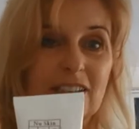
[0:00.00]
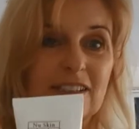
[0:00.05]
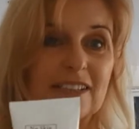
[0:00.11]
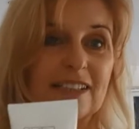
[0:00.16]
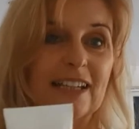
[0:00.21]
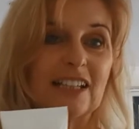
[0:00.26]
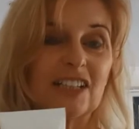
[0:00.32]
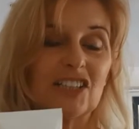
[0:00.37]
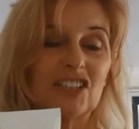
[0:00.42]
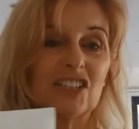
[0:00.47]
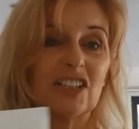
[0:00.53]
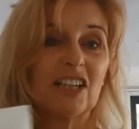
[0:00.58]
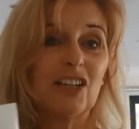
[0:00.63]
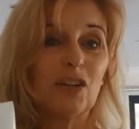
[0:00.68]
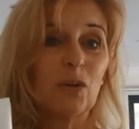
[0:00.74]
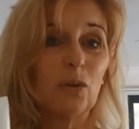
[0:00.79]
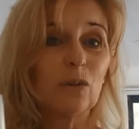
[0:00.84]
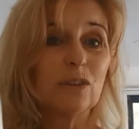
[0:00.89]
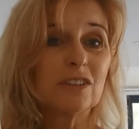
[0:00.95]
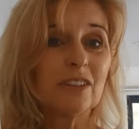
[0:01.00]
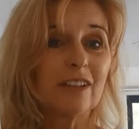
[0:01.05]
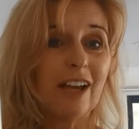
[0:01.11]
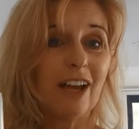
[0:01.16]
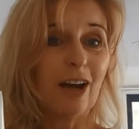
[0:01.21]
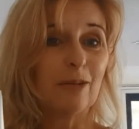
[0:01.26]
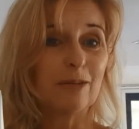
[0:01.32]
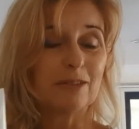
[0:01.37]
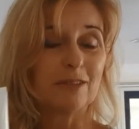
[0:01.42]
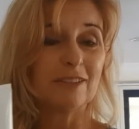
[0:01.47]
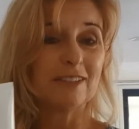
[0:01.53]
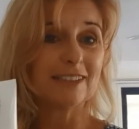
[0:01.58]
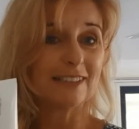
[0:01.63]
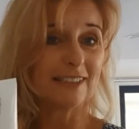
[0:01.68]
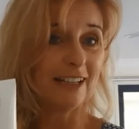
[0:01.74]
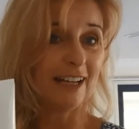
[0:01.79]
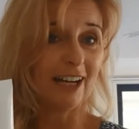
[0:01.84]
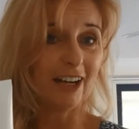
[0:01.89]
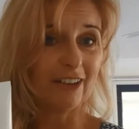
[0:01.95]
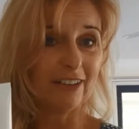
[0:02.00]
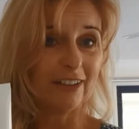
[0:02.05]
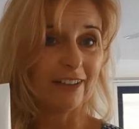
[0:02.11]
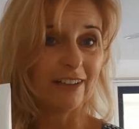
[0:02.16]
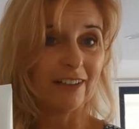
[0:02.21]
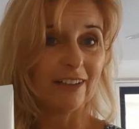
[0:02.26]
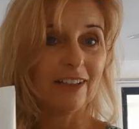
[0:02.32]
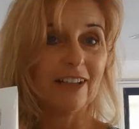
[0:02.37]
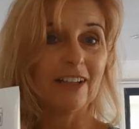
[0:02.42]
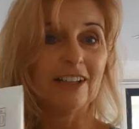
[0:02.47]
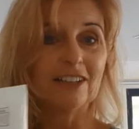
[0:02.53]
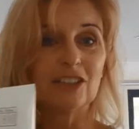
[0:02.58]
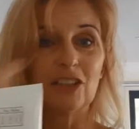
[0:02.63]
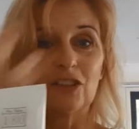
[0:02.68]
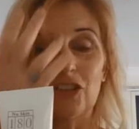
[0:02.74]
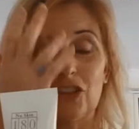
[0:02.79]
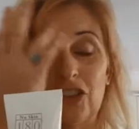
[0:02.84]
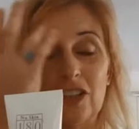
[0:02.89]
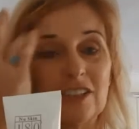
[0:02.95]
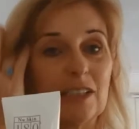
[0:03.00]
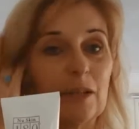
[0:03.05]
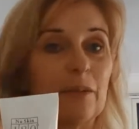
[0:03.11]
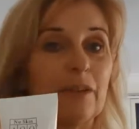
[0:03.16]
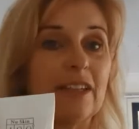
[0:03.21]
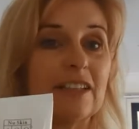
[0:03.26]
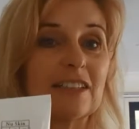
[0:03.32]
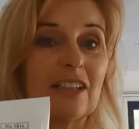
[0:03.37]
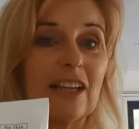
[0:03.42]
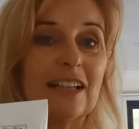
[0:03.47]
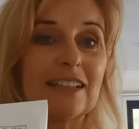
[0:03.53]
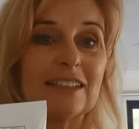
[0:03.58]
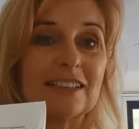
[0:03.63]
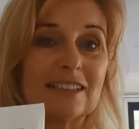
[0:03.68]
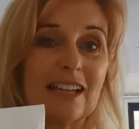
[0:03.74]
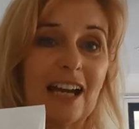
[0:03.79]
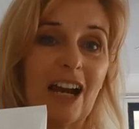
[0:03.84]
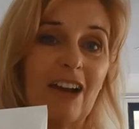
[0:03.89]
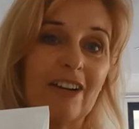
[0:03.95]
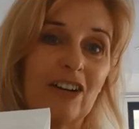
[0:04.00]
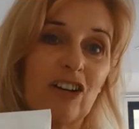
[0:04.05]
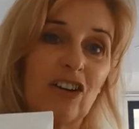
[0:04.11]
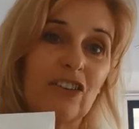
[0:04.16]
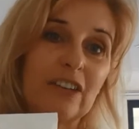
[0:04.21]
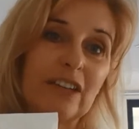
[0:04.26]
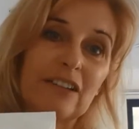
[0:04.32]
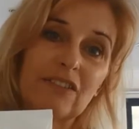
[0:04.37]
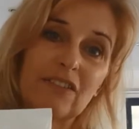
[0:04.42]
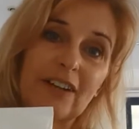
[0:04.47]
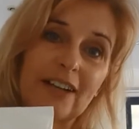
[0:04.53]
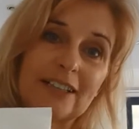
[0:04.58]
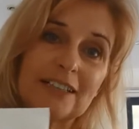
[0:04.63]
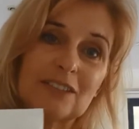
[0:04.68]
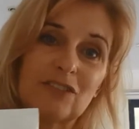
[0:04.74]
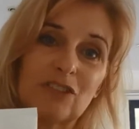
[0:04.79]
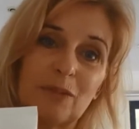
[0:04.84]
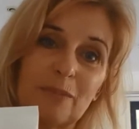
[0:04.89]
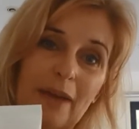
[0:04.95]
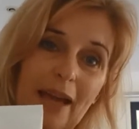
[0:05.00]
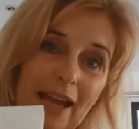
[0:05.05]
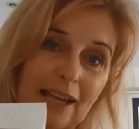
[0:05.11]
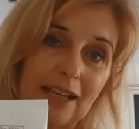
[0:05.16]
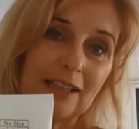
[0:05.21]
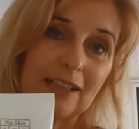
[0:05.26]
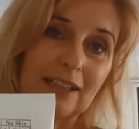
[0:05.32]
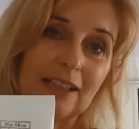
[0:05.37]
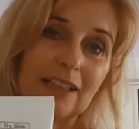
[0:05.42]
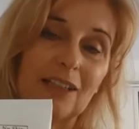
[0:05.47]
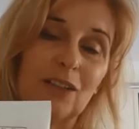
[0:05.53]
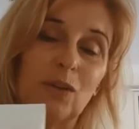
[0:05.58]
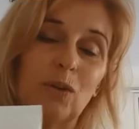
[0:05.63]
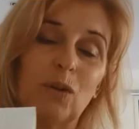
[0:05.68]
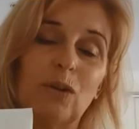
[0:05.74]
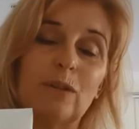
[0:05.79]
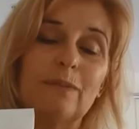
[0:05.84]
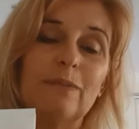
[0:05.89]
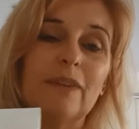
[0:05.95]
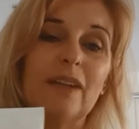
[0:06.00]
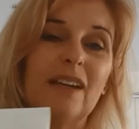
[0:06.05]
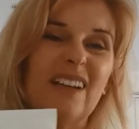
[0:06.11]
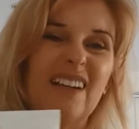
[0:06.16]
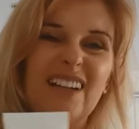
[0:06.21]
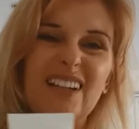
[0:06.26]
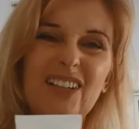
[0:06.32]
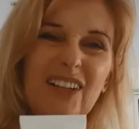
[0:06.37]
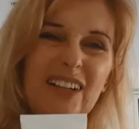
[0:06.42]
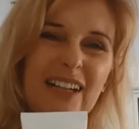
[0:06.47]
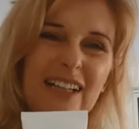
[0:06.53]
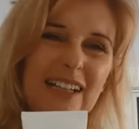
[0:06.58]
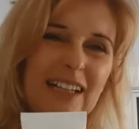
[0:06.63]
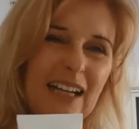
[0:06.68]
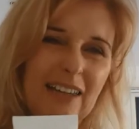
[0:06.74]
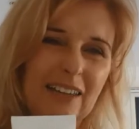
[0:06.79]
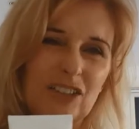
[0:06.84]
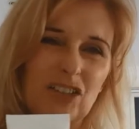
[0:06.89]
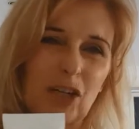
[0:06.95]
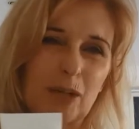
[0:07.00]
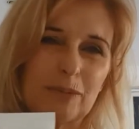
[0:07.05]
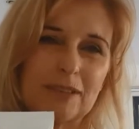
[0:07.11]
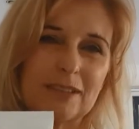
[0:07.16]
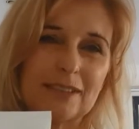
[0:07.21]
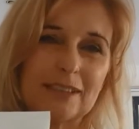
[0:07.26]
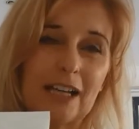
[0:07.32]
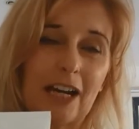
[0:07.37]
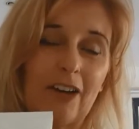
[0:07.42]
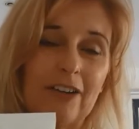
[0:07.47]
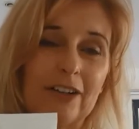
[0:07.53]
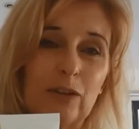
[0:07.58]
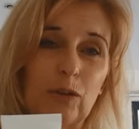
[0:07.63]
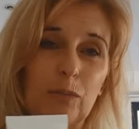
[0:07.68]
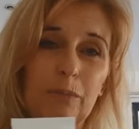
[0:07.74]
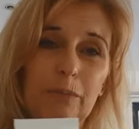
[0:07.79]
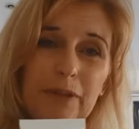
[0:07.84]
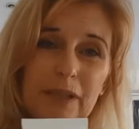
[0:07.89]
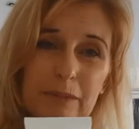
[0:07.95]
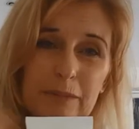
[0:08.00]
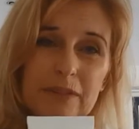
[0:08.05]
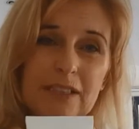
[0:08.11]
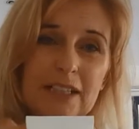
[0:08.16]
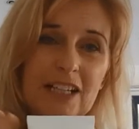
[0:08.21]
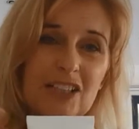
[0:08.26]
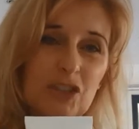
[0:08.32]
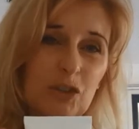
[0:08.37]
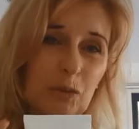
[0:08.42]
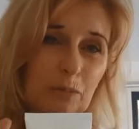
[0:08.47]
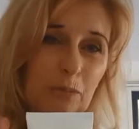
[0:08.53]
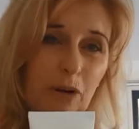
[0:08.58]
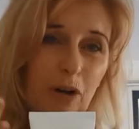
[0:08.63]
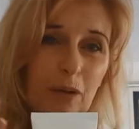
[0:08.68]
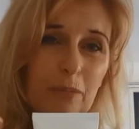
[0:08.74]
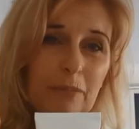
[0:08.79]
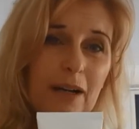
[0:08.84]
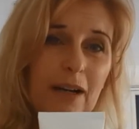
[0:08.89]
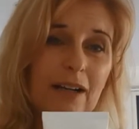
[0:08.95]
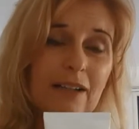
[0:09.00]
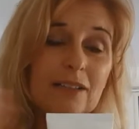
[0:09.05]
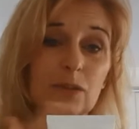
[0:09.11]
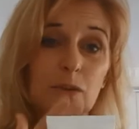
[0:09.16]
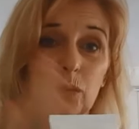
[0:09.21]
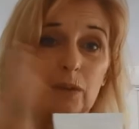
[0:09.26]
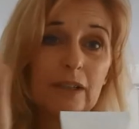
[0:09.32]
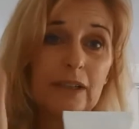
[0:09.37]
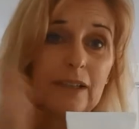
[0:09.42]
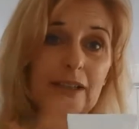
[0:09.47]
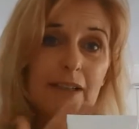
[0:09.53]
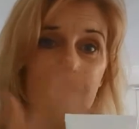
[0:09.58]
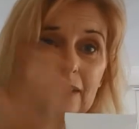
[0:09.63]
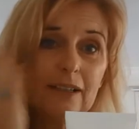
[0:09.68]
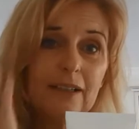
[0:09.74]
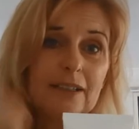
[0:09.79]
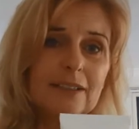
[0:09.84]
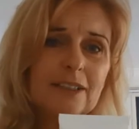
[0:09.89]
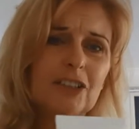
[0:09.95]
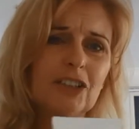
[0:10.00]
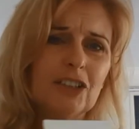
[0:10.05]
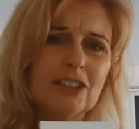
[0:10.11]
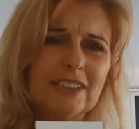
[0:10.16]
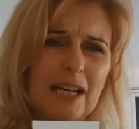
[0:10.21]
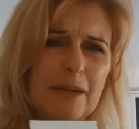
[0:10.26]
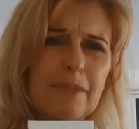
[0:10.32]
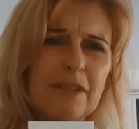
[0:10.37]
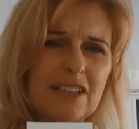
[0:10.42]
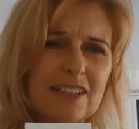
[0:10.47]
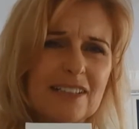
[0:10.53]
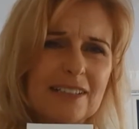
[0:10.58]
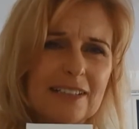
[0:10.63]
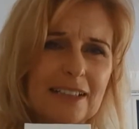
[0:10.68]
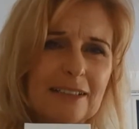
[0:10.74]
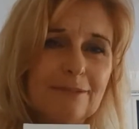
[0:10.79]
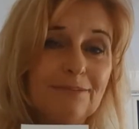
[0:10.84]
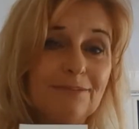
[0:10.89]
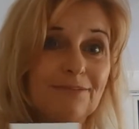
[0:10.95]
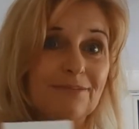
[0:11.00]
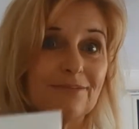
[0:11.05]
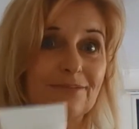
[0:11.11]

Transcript: with the texture. It also helps with scarring. So if you know someone that's had scarring on their face from acne, or you know any other types of scarring or pigmentation or pock marks or damaged skin,